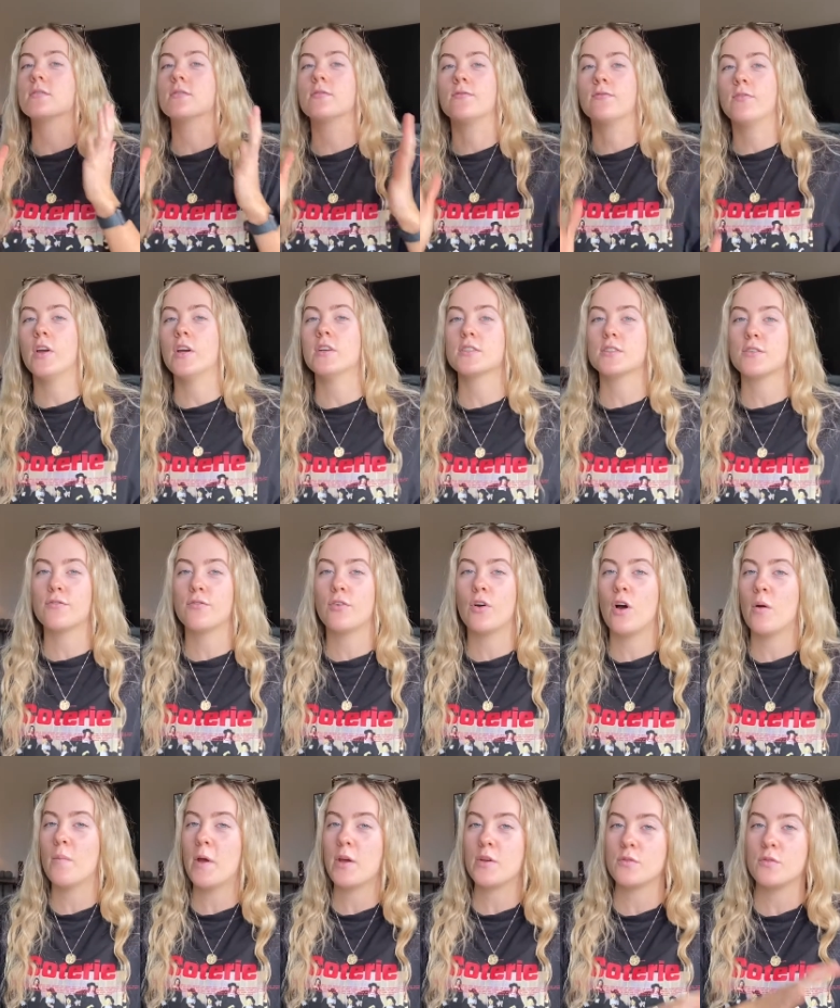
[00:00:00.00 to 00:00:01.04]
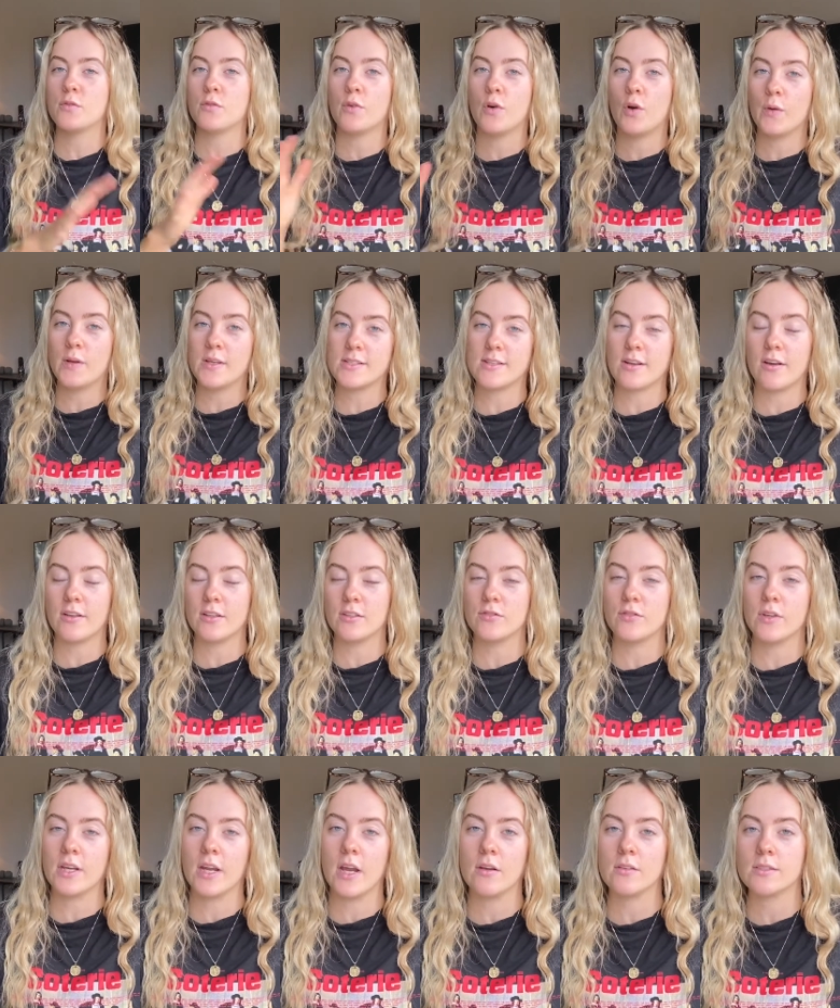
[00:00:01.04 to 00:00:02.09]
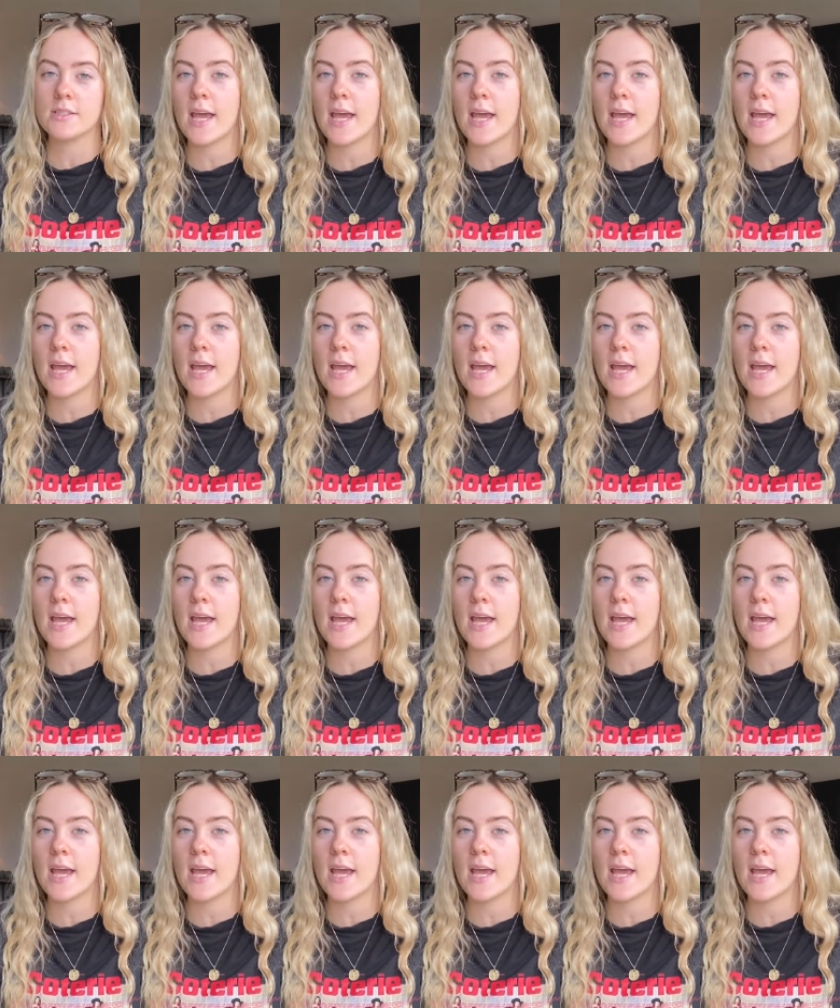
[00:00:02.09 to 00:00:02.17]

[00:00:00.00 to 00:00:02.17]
first and foremost, before we start this video,